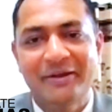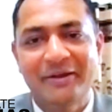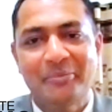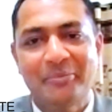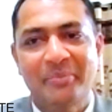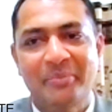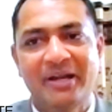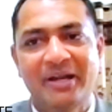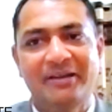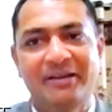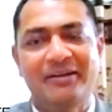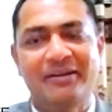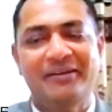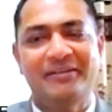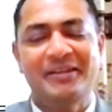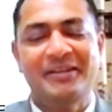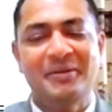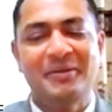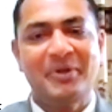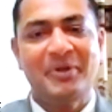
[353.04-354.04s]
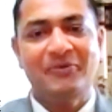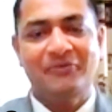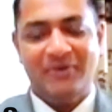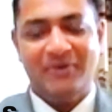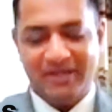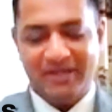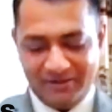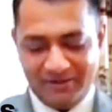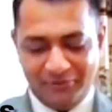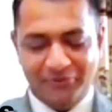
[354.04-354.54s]
But then my
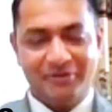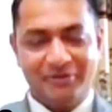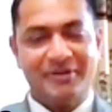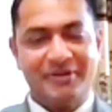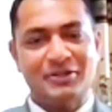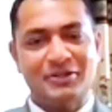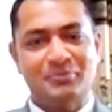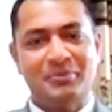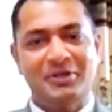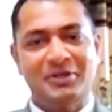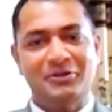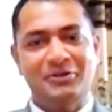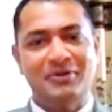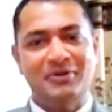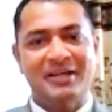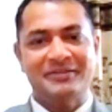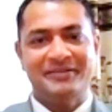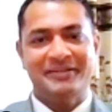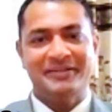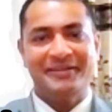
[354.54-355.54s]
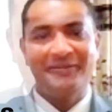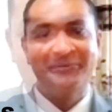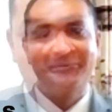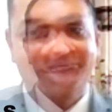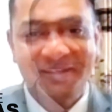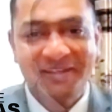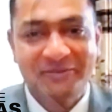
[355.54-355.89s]
father got transferred to Nasik.